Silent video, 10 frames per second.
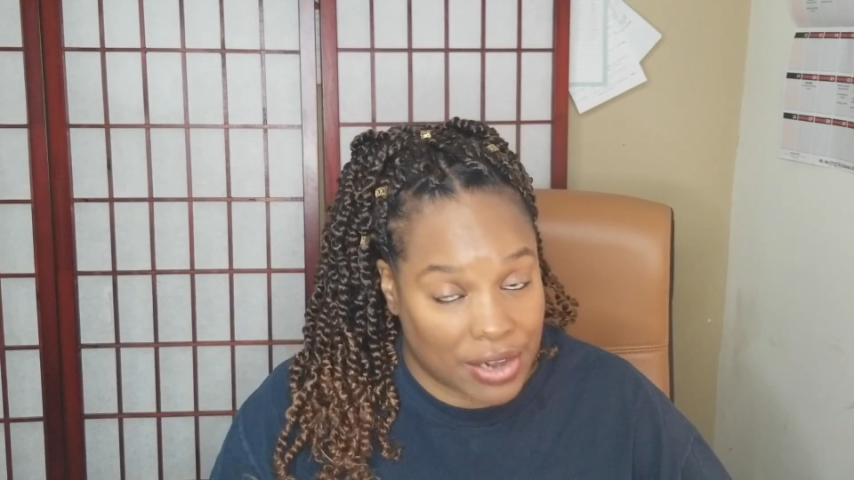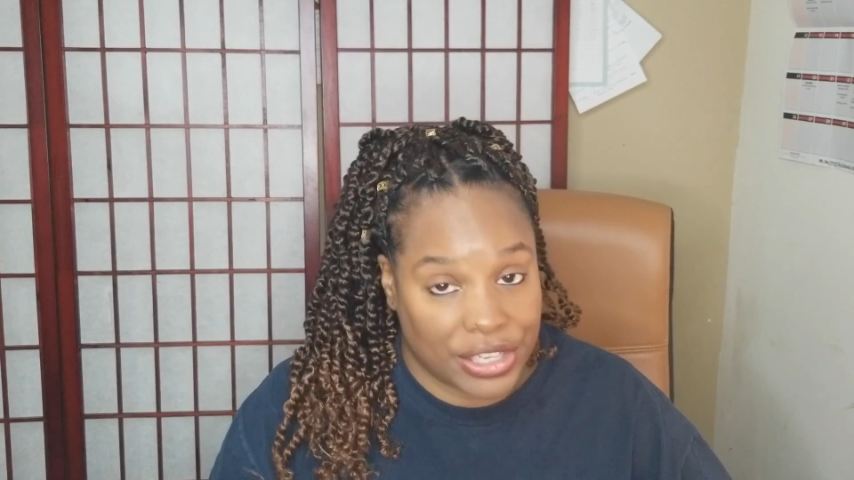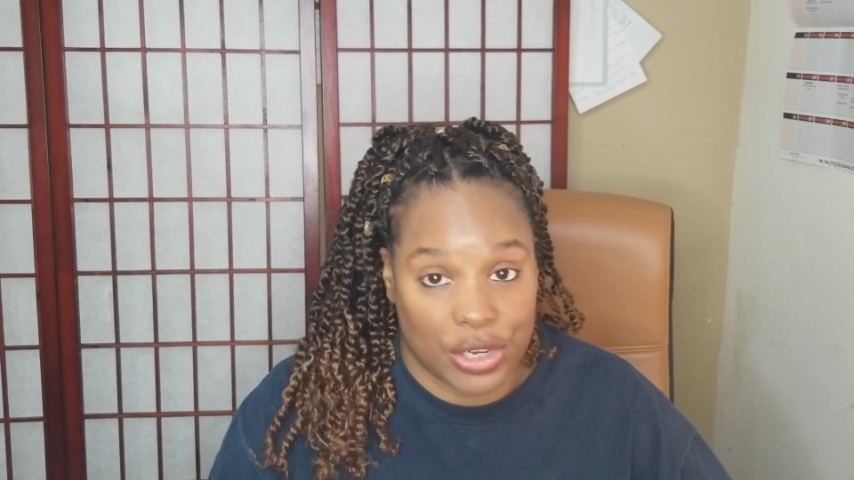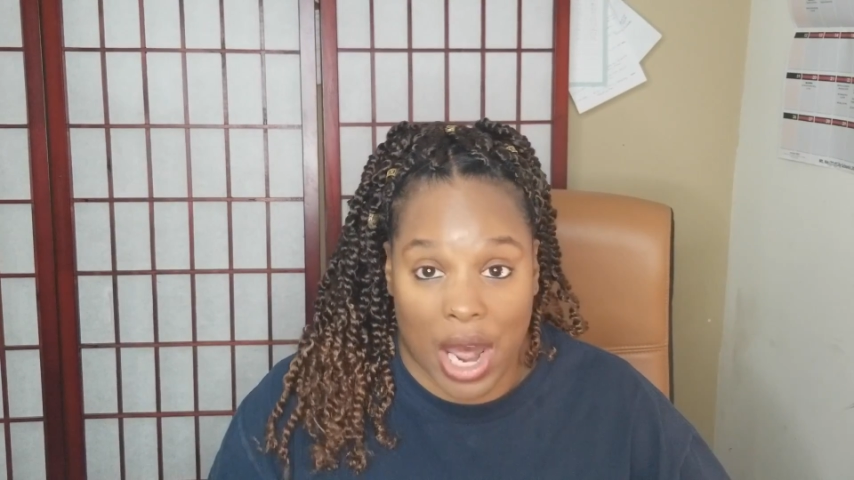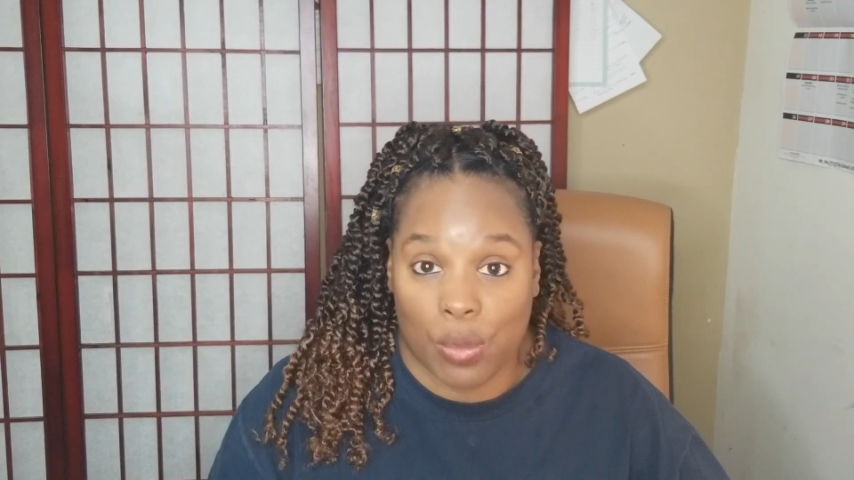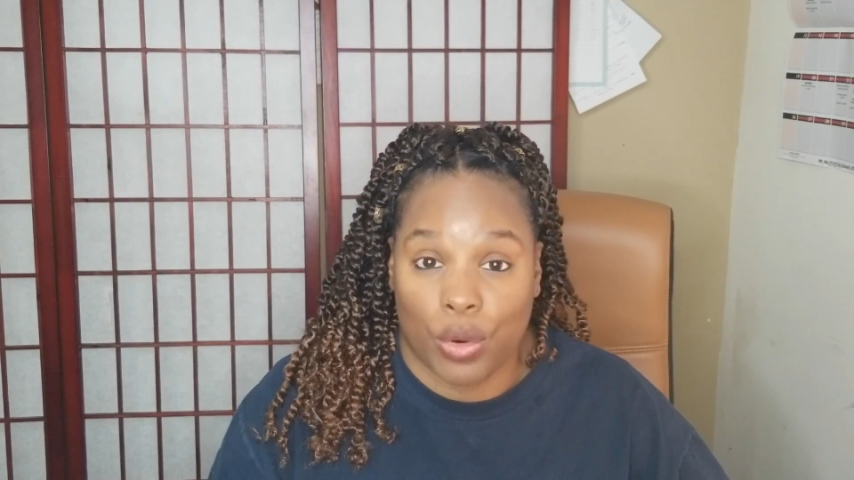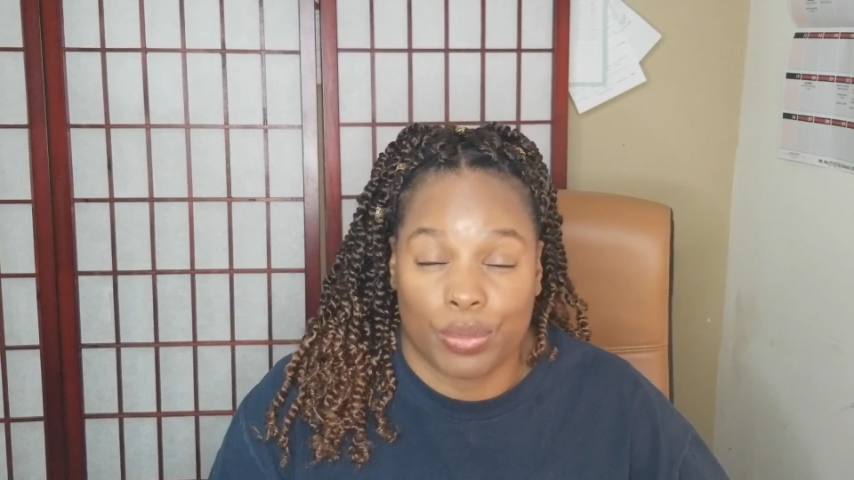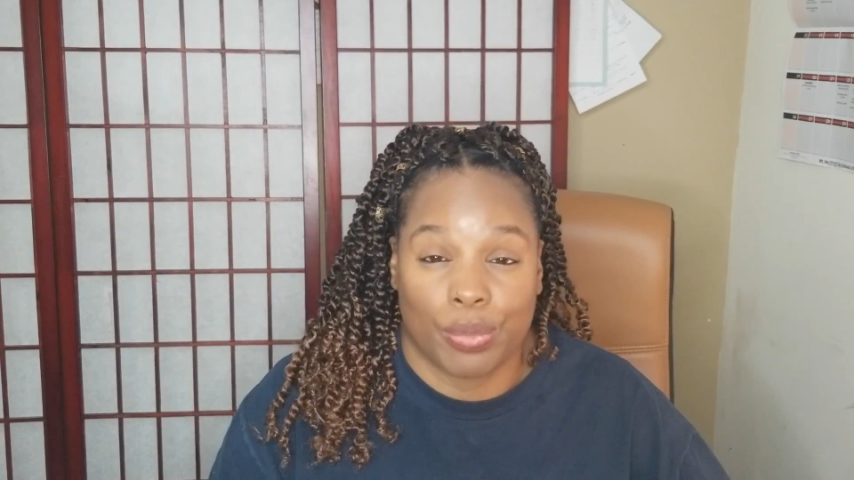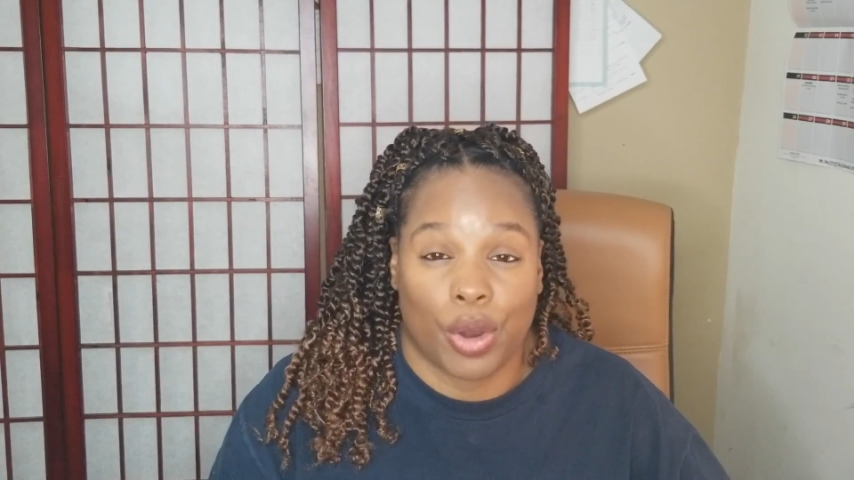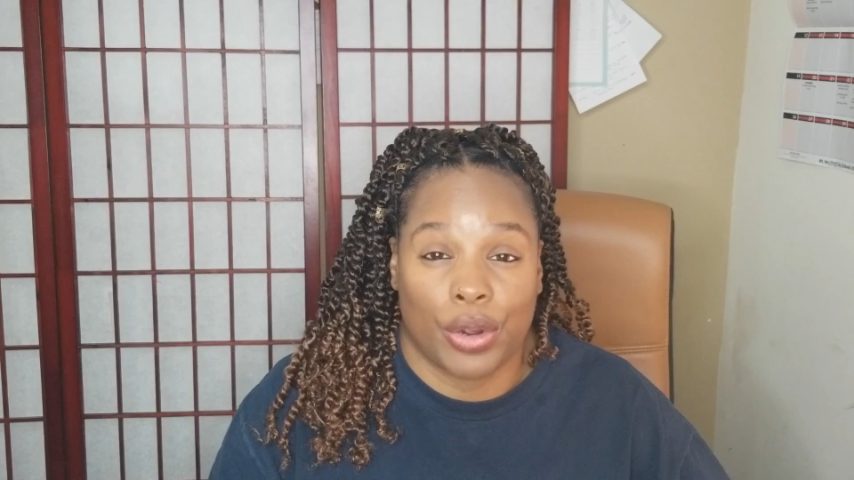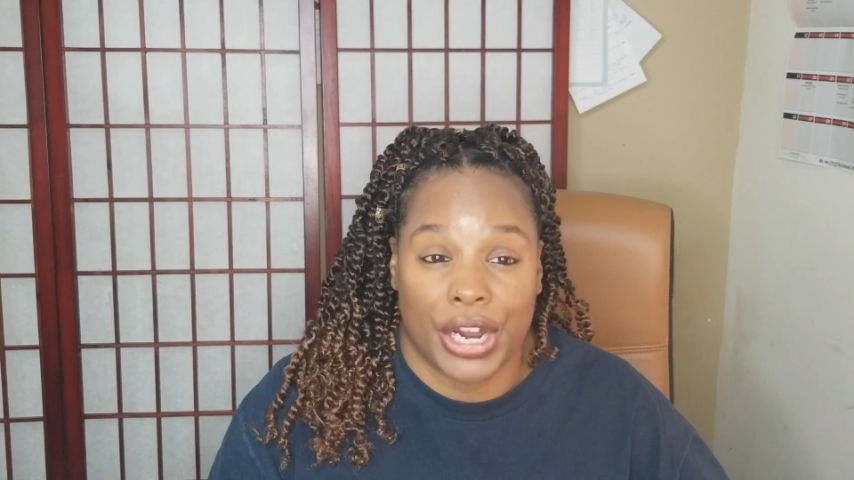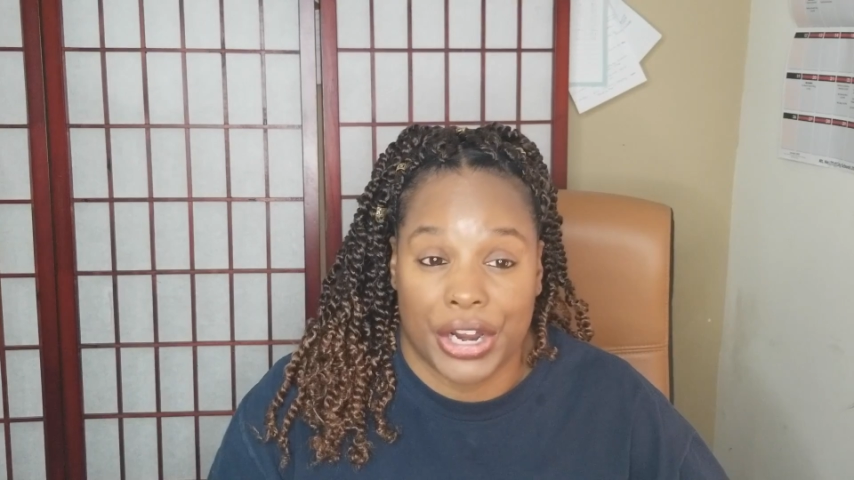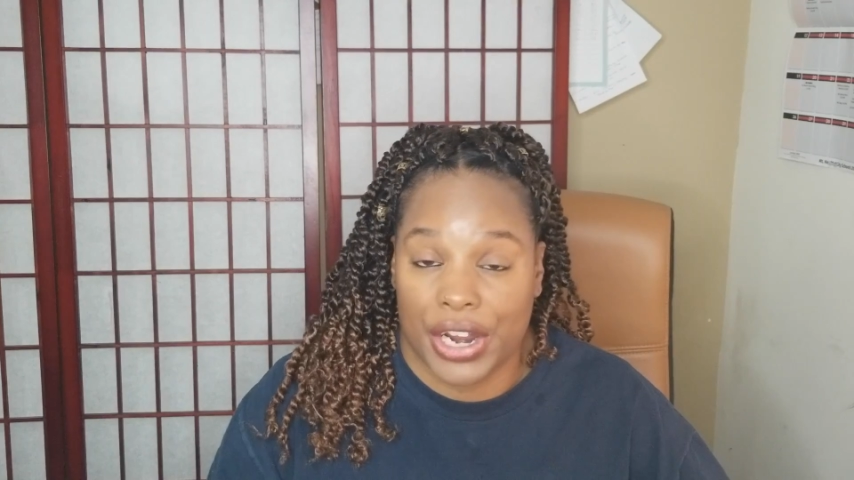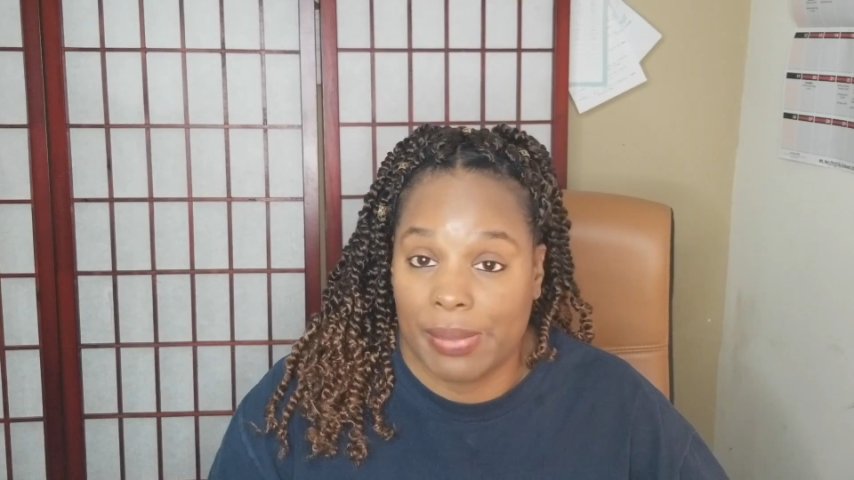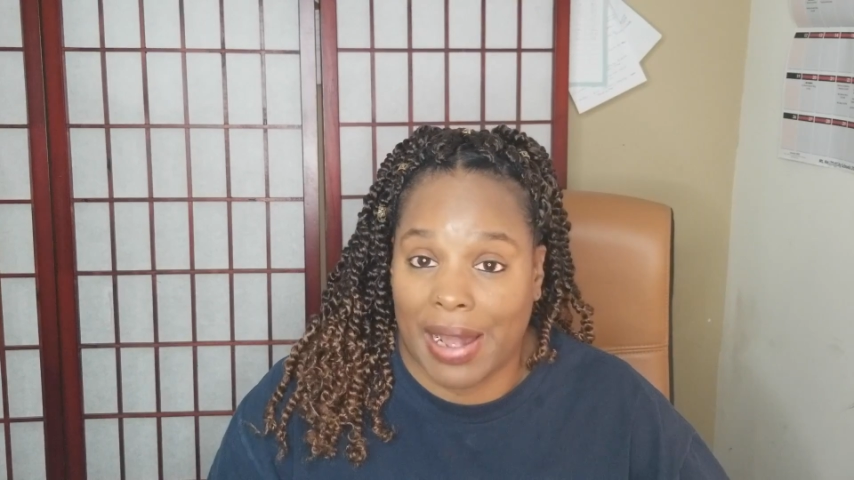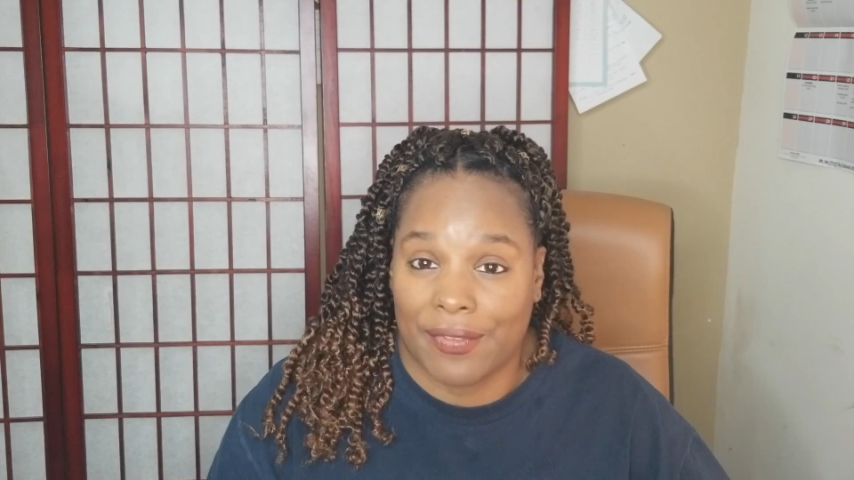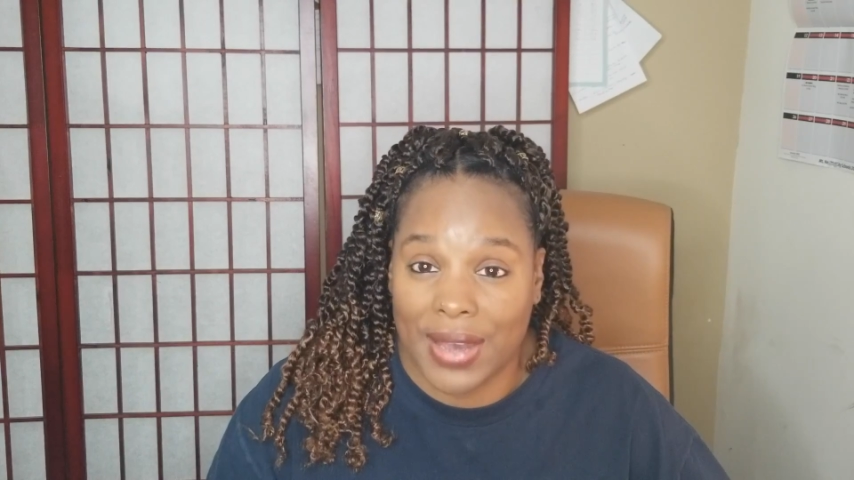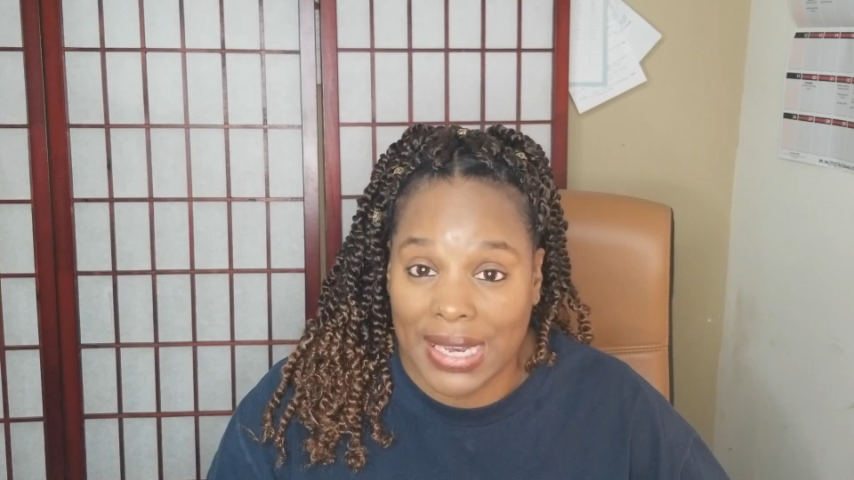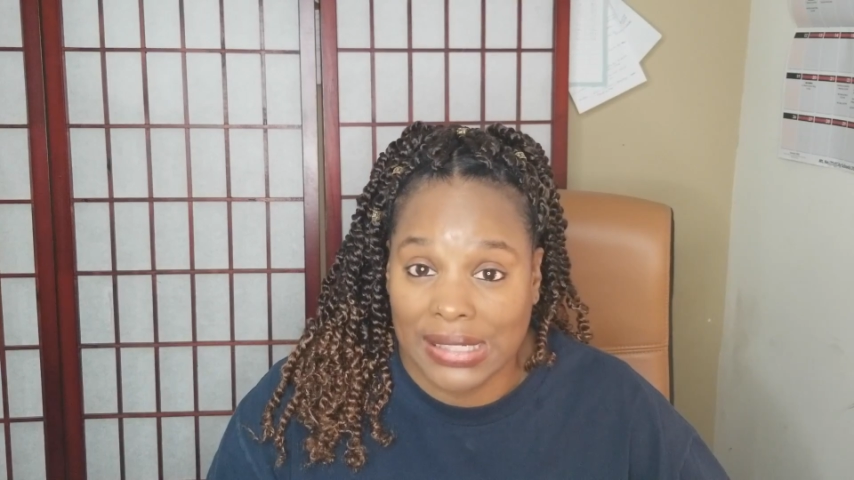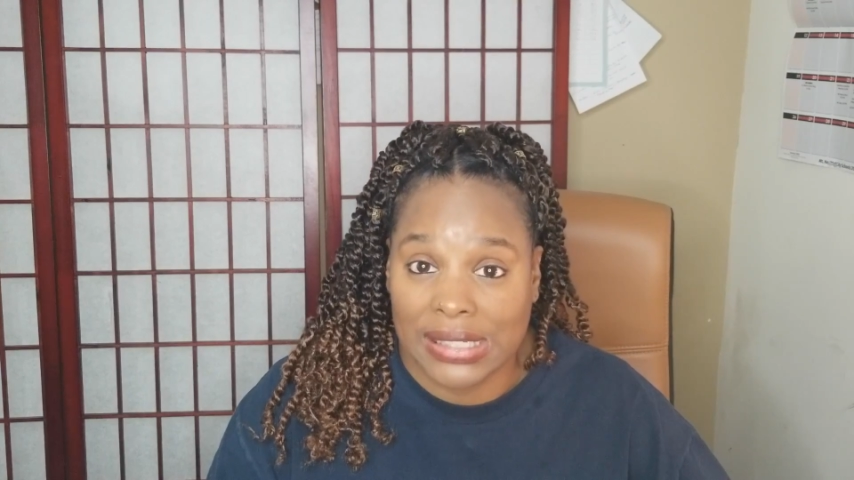I did not want no hair in my face,